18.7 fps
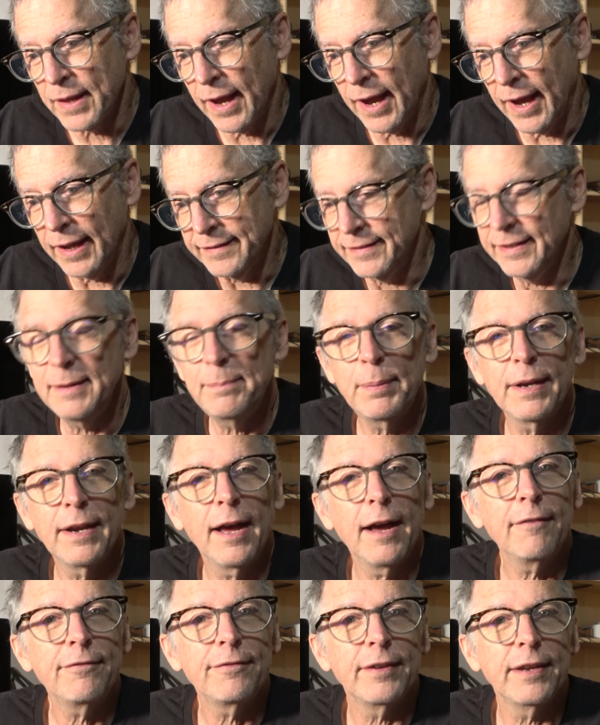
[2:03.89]
uh, deep
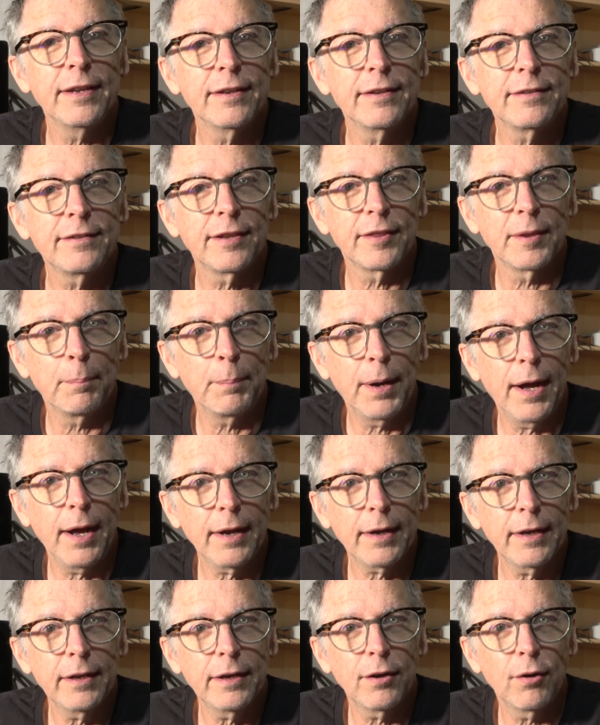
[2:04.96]
enough into the
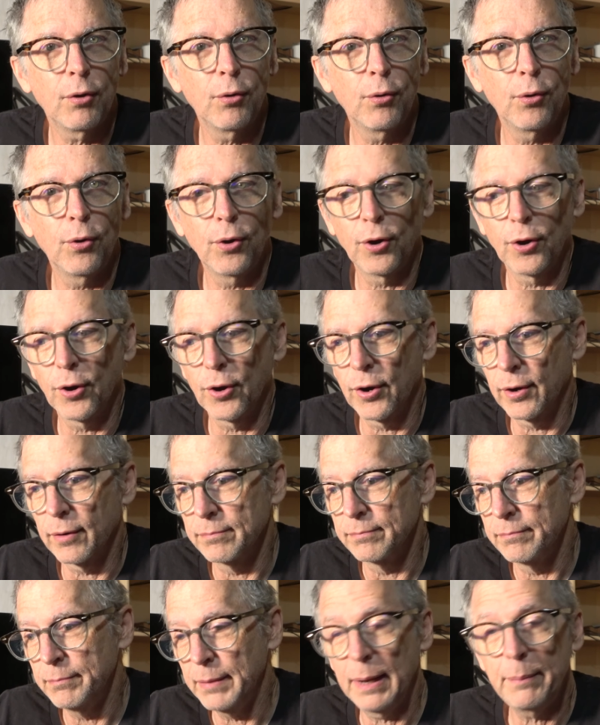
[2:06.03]
pocket, or
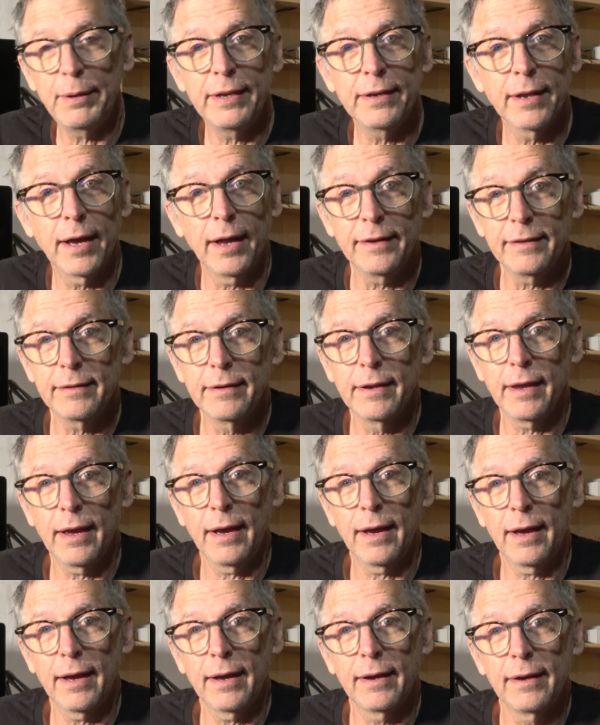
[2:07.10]
maybe not,
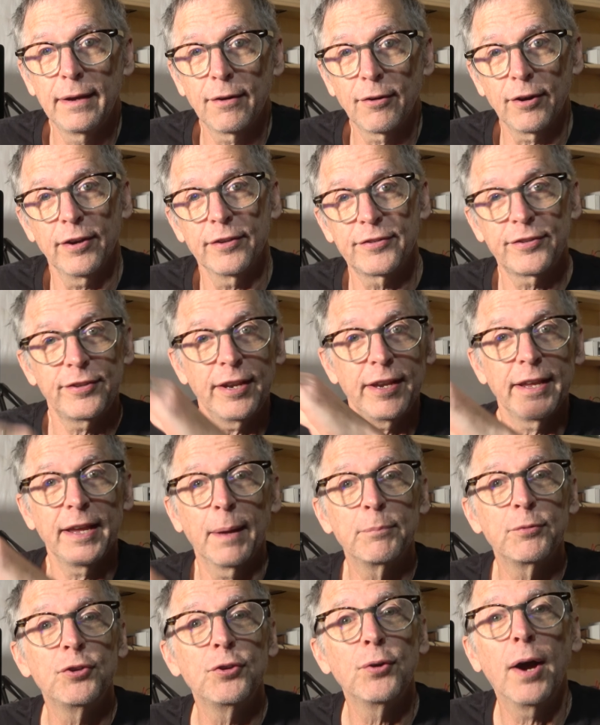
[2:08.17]
uh, or it's sitting
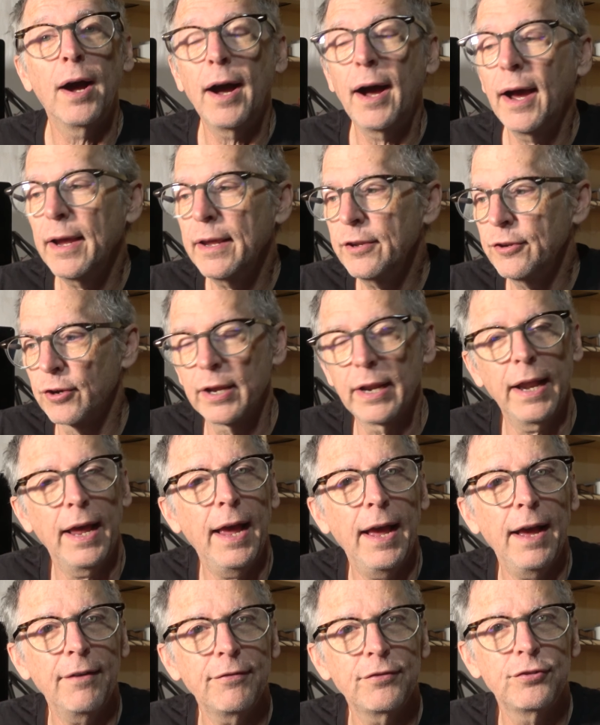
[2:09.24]
up too high, you're going to
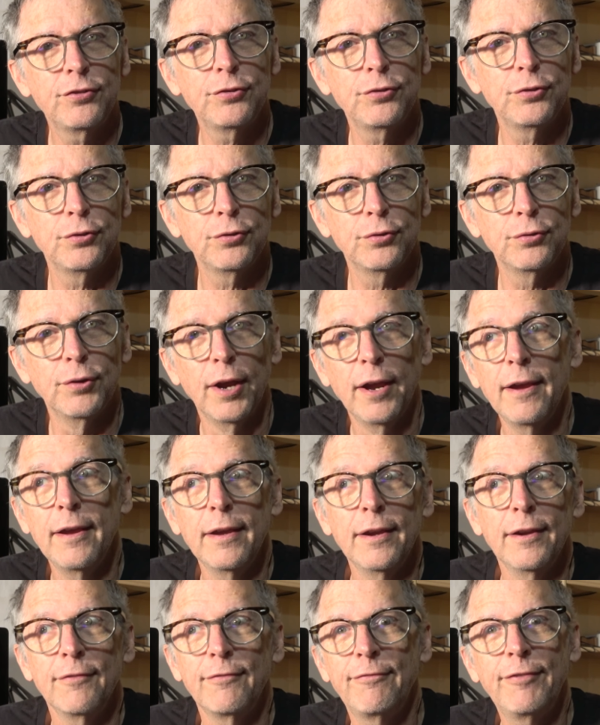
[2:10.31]
have to
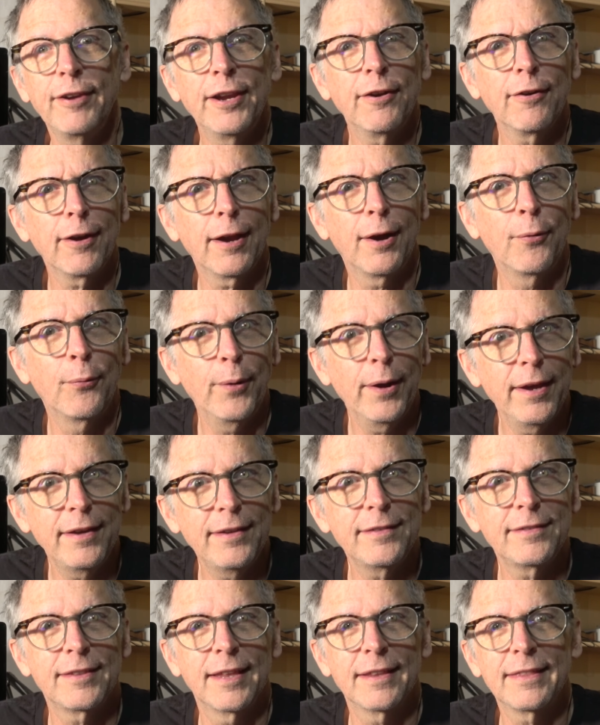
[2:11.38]
figure out
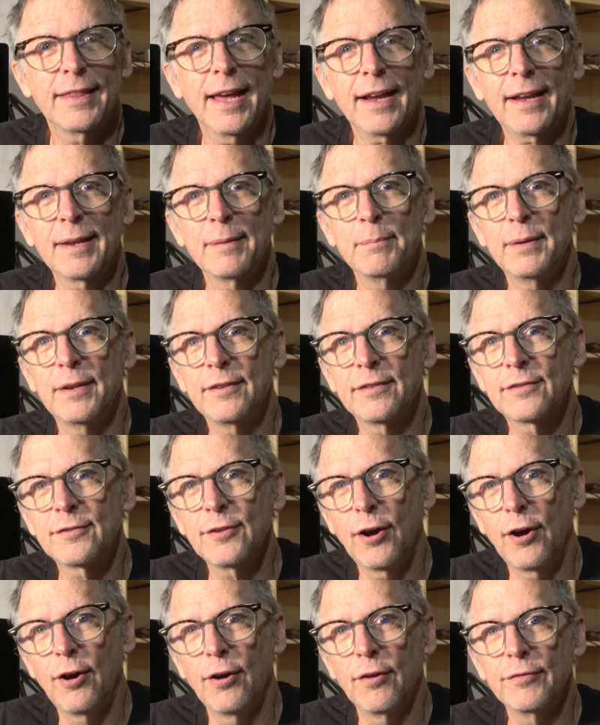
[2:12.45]
ways that that can be
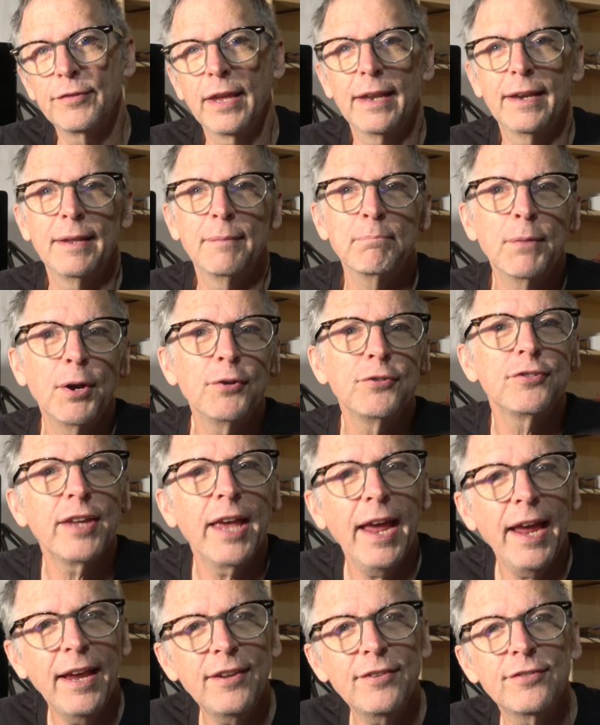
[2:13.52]
solved. And in most
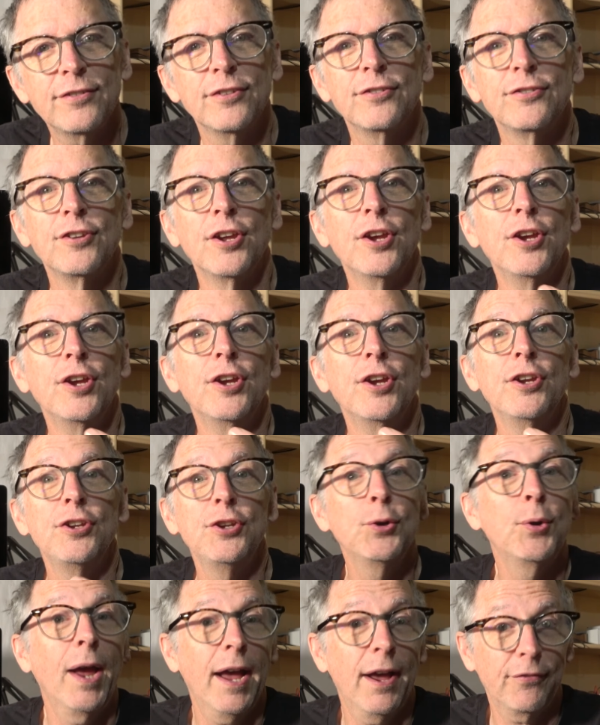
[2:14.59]
cases,
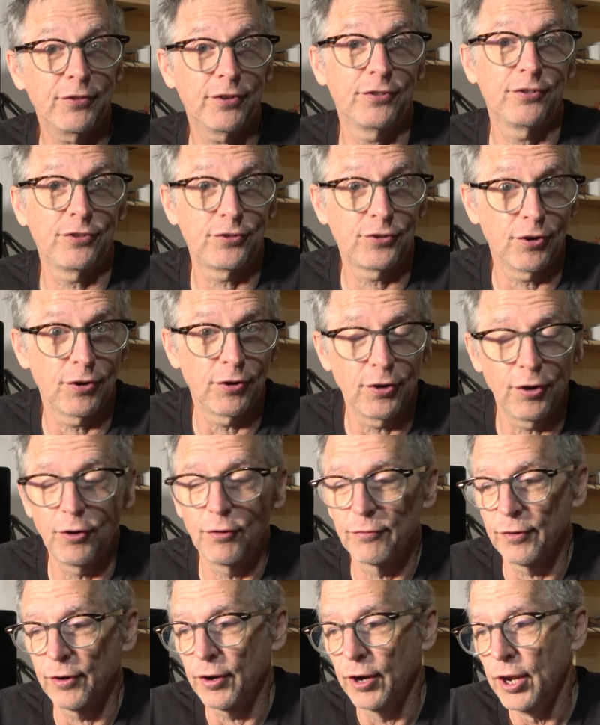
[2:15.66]
you have to start
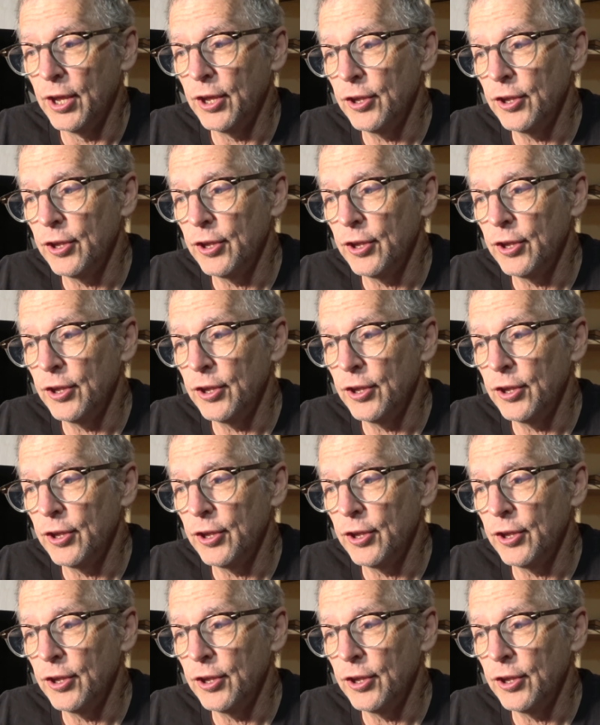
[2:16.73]
over.